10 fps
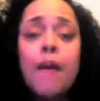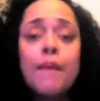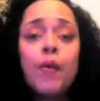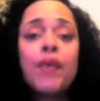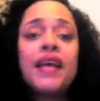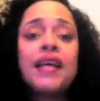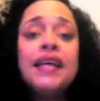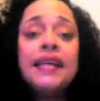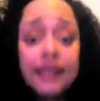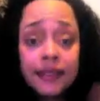But when they
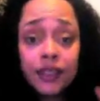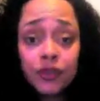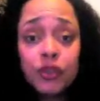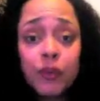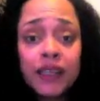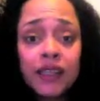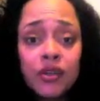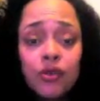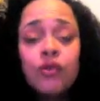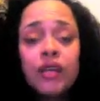disrespecting
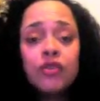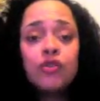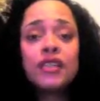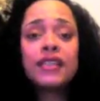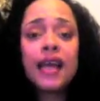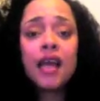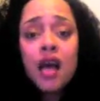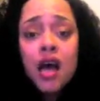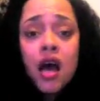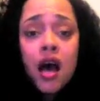you, then you could say,
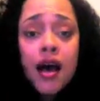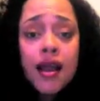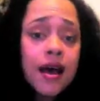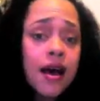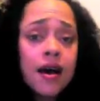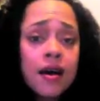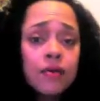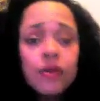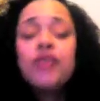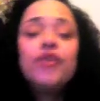
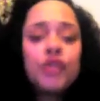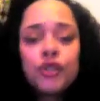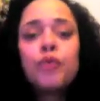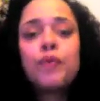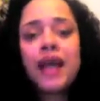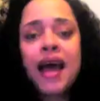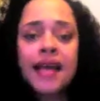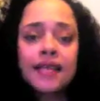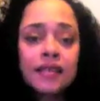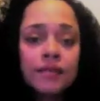hello, you stupid
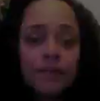ass.